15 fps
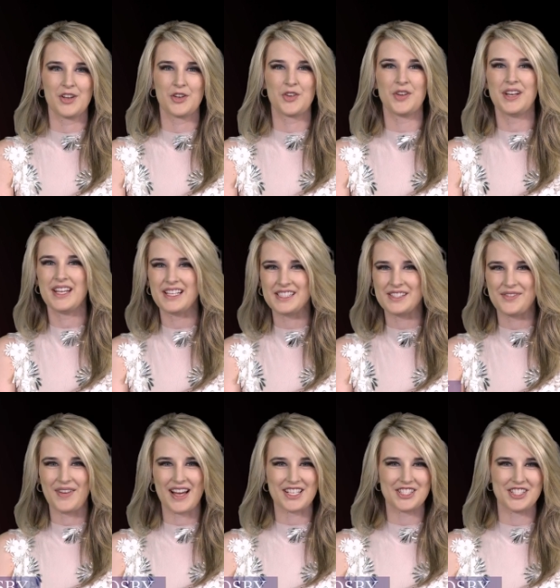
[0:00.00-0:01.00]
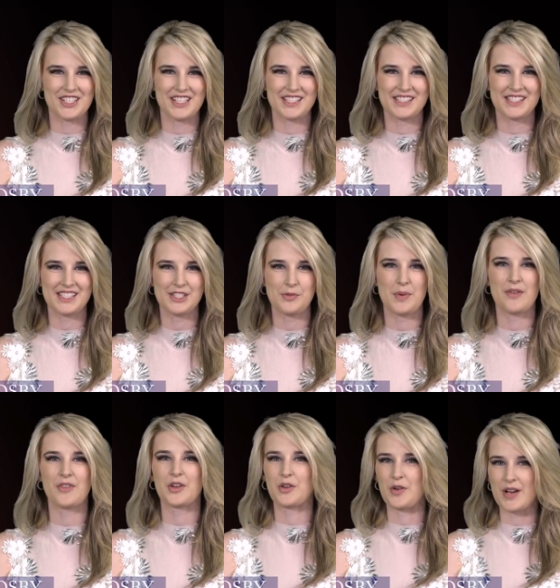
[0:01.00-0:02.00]
Greetings fashionistas, we have
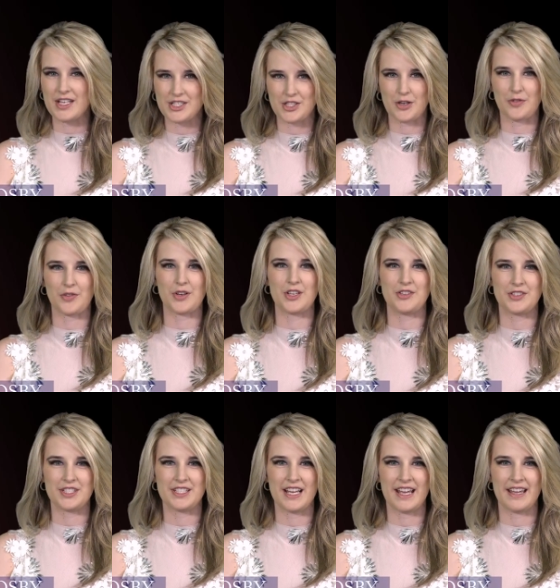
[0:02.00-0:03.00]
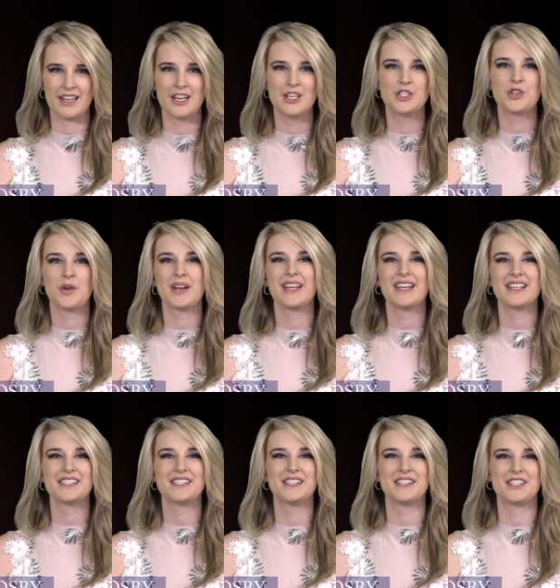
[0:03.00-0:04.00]
a great show for you today. Joining
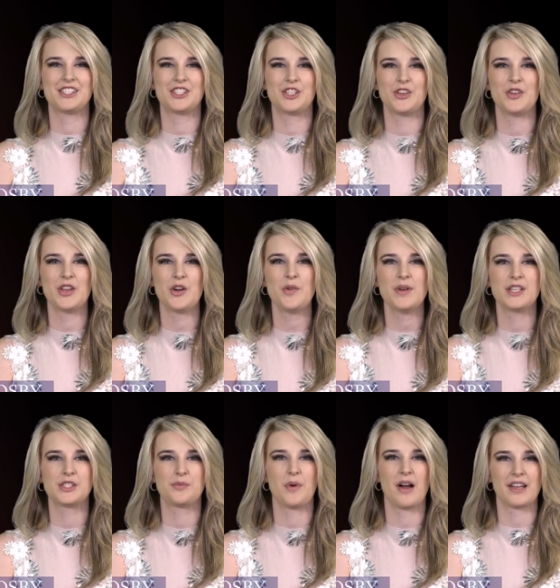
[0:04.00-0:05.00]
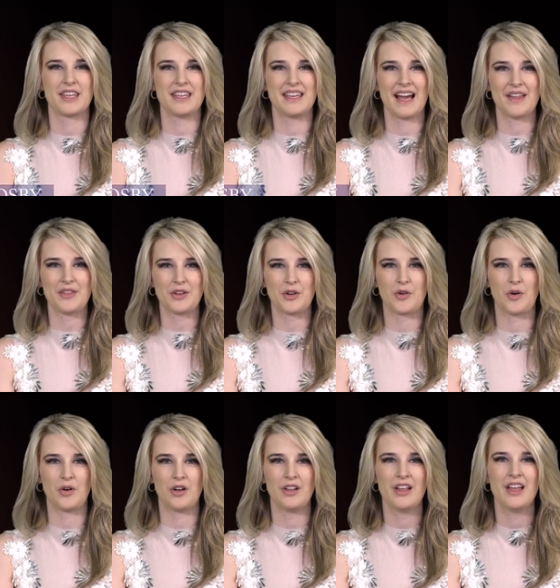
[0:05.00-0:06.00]
us in the studio is Rocky
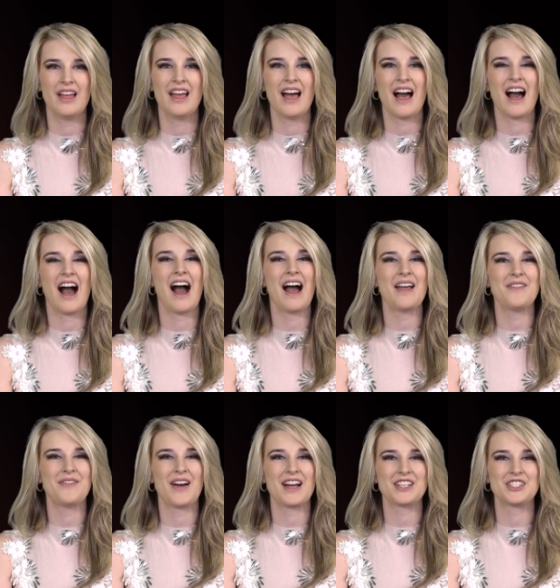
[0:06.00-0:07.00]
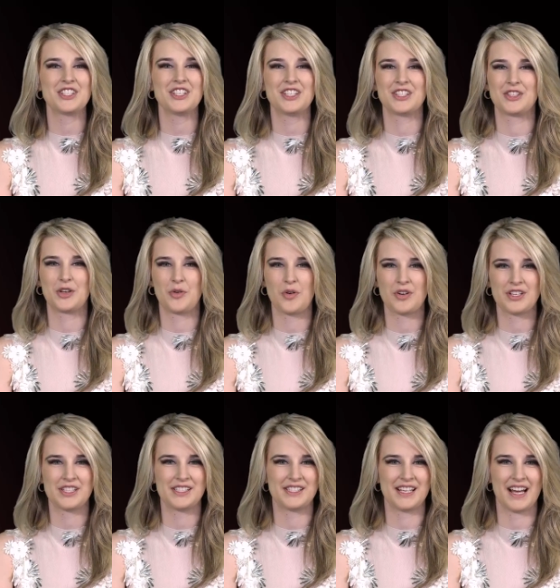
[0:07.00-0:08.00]
Gathercole, a high fashion couture
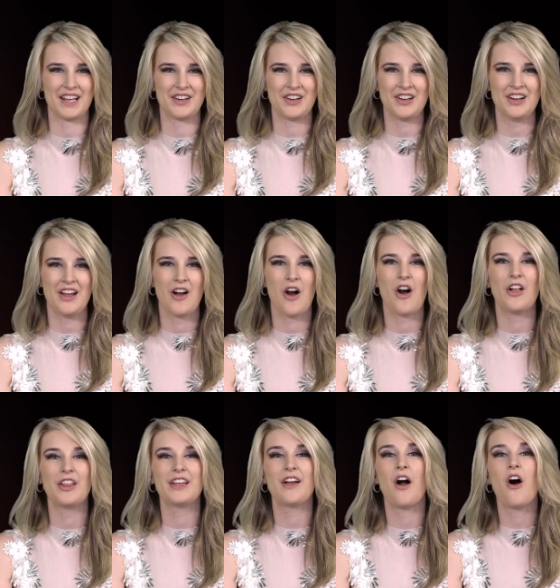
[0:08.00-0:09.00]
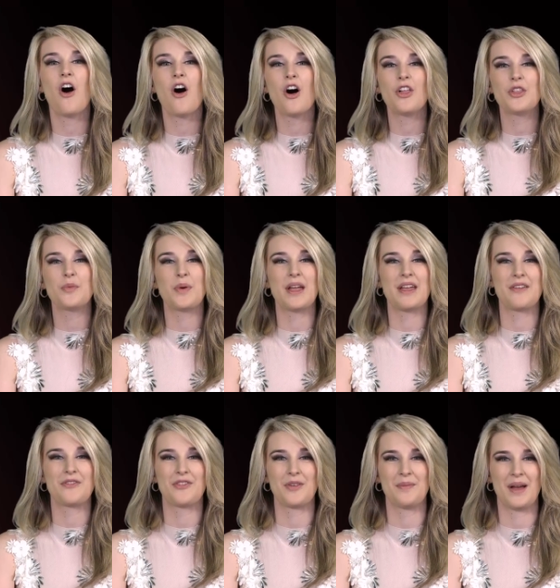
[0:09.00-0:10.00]
designer hauling all the way
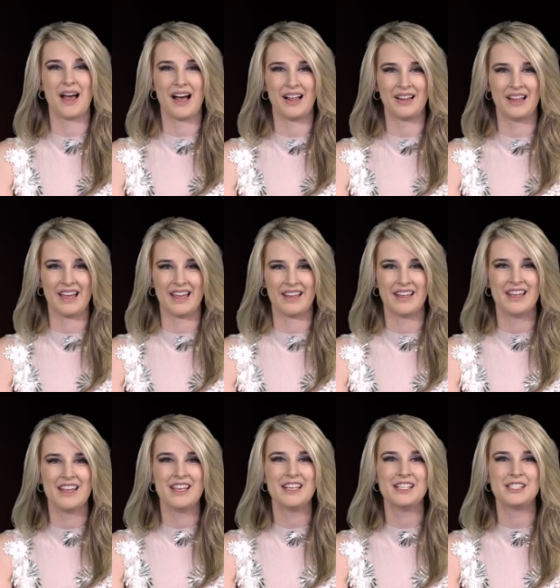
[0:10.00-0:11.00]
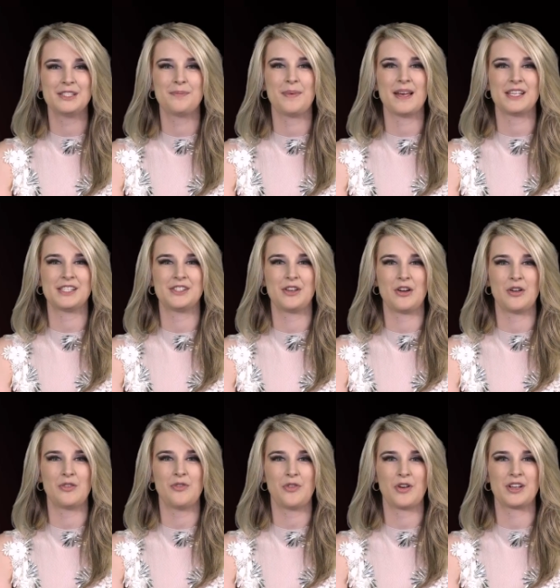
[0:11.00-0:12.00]
from LA. He is best
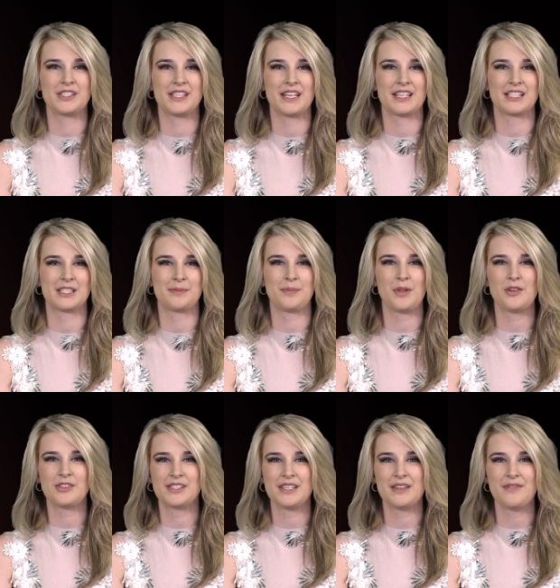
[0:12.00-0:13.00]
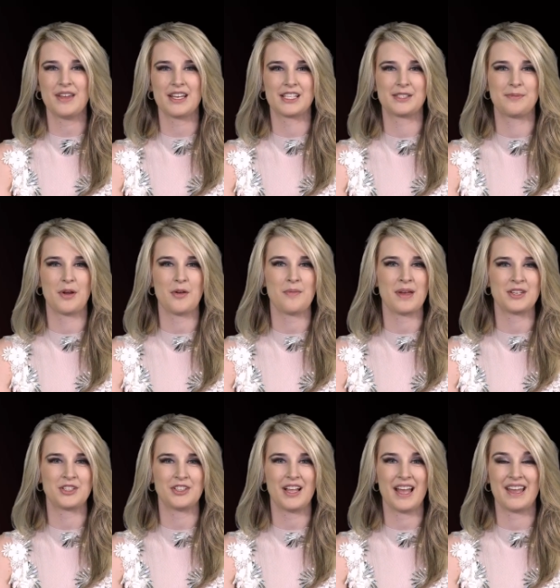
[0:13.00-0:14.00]
known for his explosive,
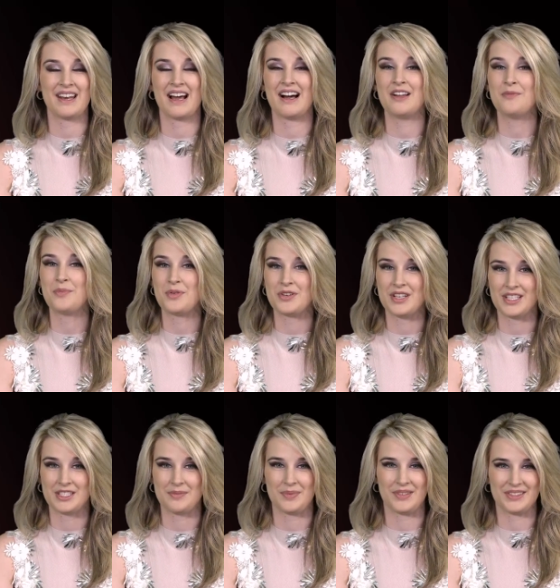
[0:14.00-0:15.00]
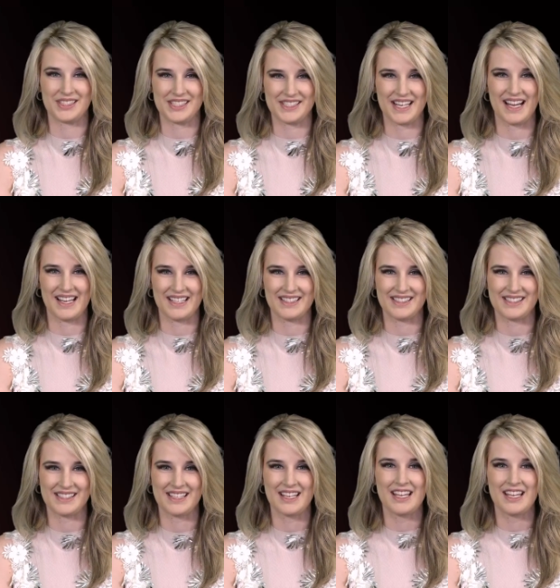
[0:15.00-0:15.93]
experimental, and unpredictable designs.